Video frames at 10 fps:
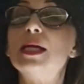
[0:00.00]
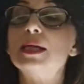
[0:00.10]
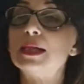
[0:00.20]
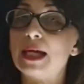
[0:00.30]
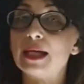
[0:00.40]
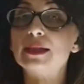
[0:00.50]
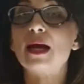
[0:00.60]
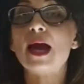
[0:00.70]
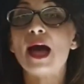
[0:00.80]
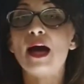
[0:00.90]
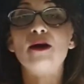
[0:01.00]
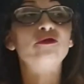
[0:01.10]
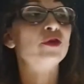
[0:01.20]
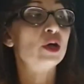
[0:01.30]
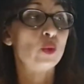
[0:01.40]
Yes, I have,
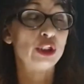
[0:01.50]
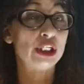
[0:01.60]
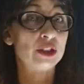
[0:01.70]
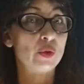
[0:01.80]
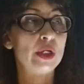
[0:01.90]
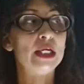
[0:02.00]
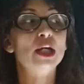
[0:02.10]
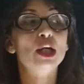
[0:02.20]
which is 3.